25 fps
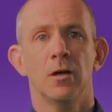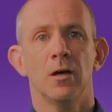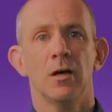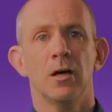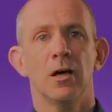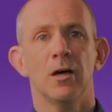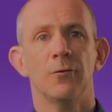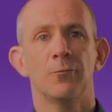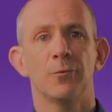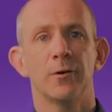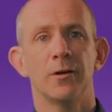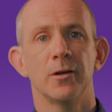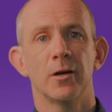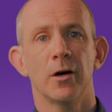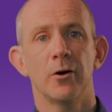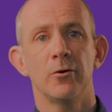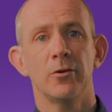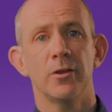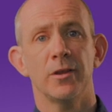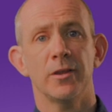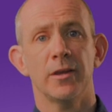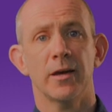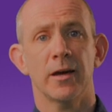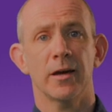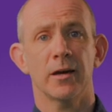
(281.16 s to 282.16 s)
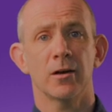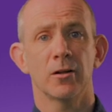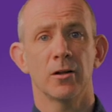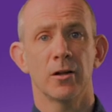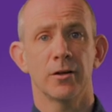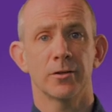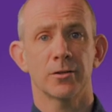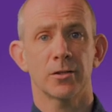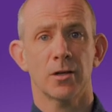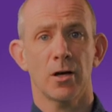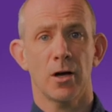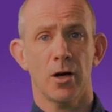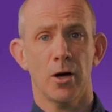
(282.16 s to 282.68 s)
If we know that the angle
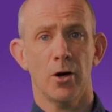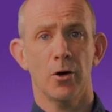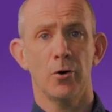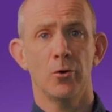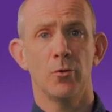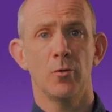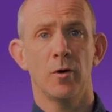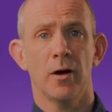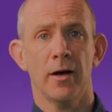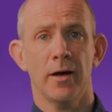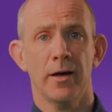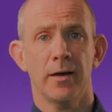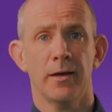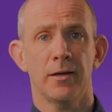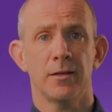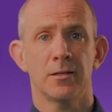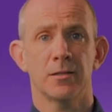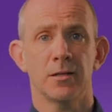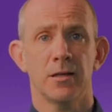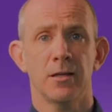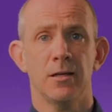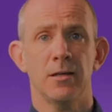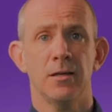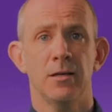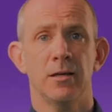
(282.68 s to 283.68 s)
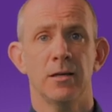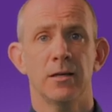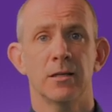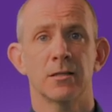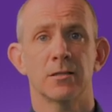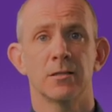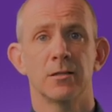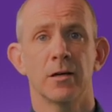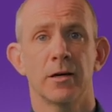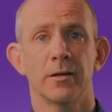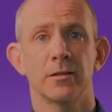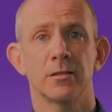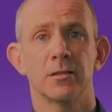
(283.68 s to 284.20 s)
at OAD is
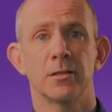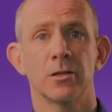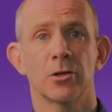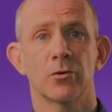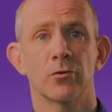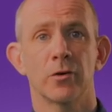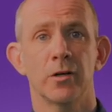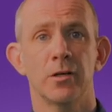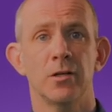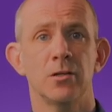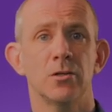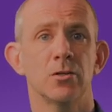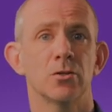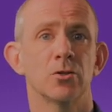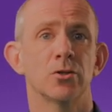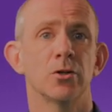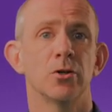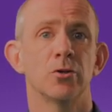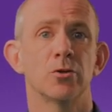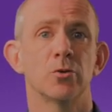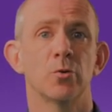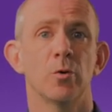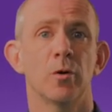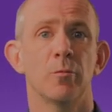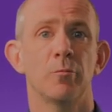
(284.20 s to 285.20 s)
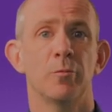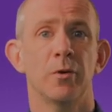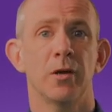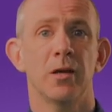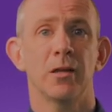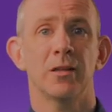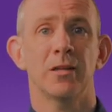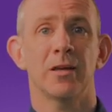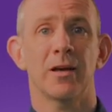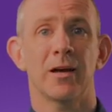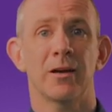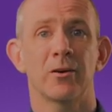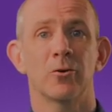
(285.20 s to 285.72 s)
90 degrees due to it being
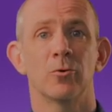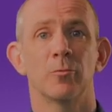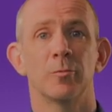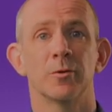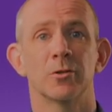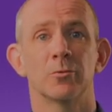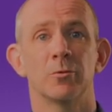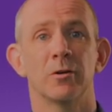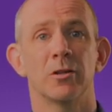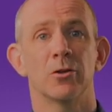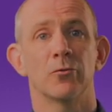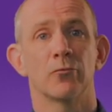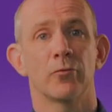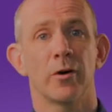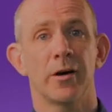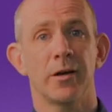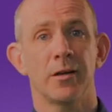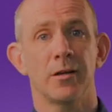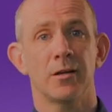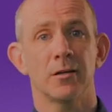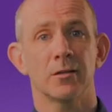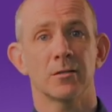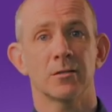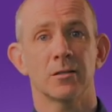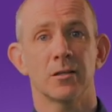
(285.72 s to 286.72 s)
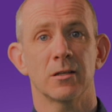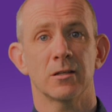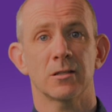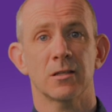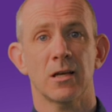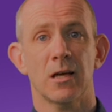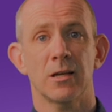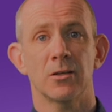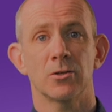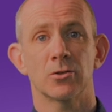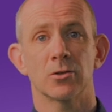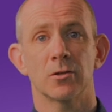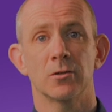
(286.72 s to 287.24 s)
the angle between the radius and a
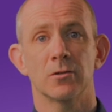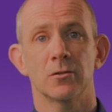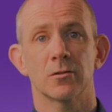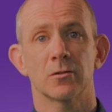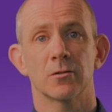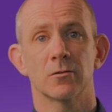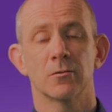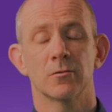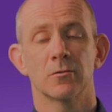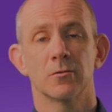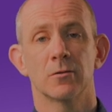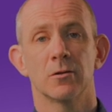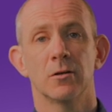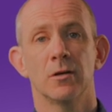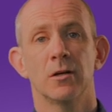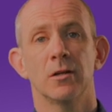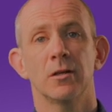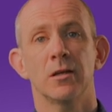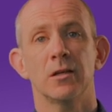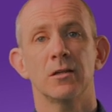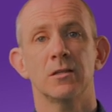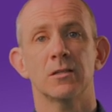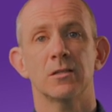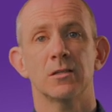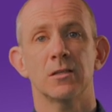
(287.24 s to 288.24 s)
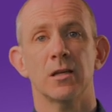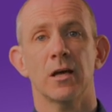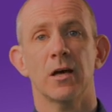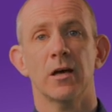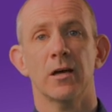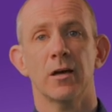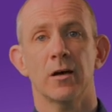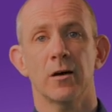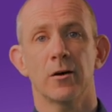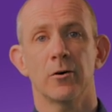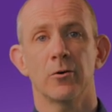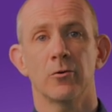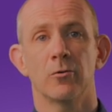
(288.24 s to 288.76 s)
tangent, then
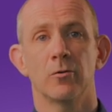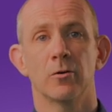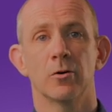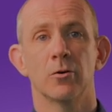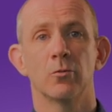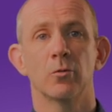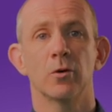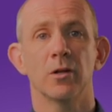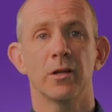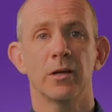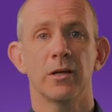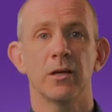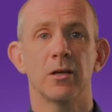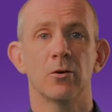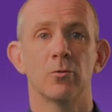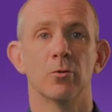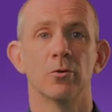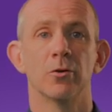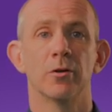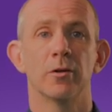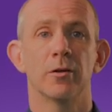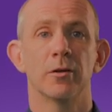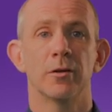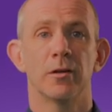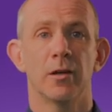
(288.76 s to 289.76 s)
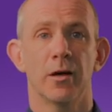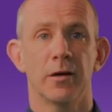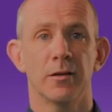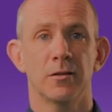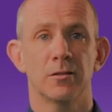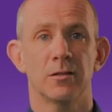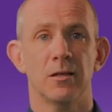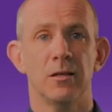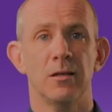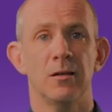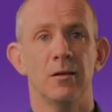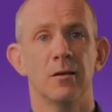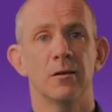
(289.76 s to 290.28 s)
CAO will equal
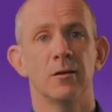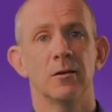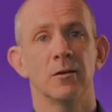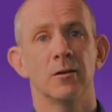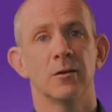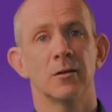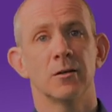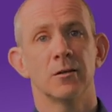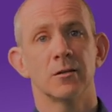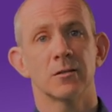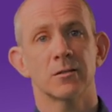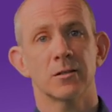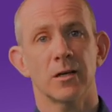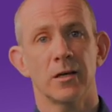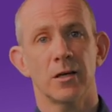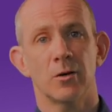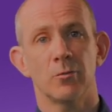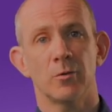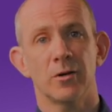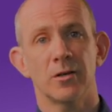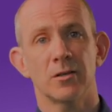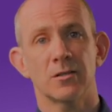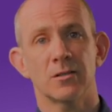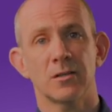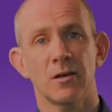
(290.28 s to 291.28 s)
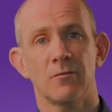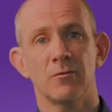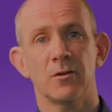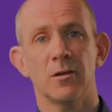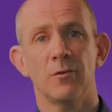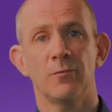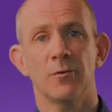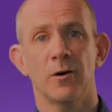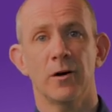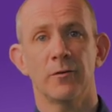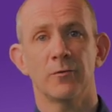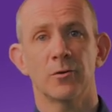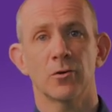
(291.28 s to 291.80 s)
90, take away
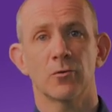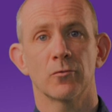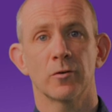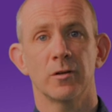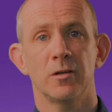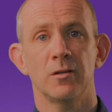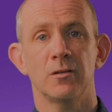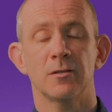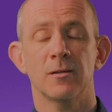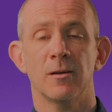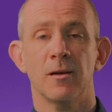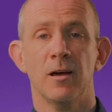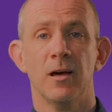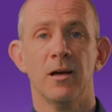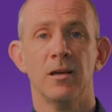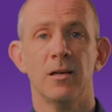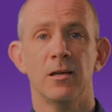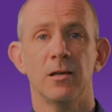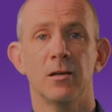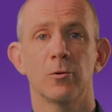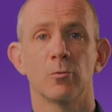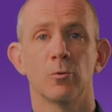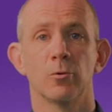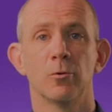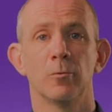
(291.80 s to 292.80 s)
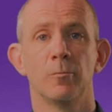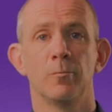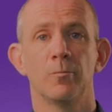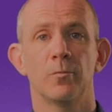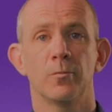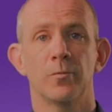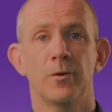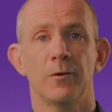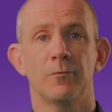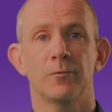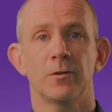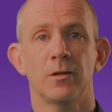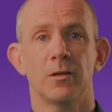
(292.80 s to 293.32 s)
75 degrees and equal
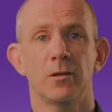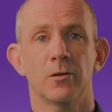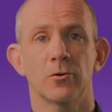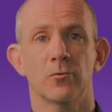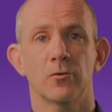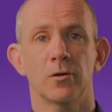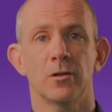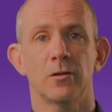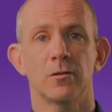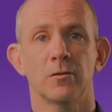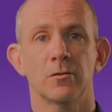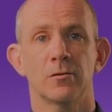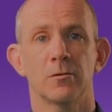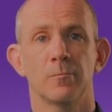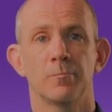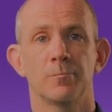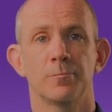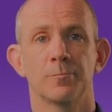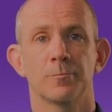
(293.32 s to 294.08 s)
15 degrees.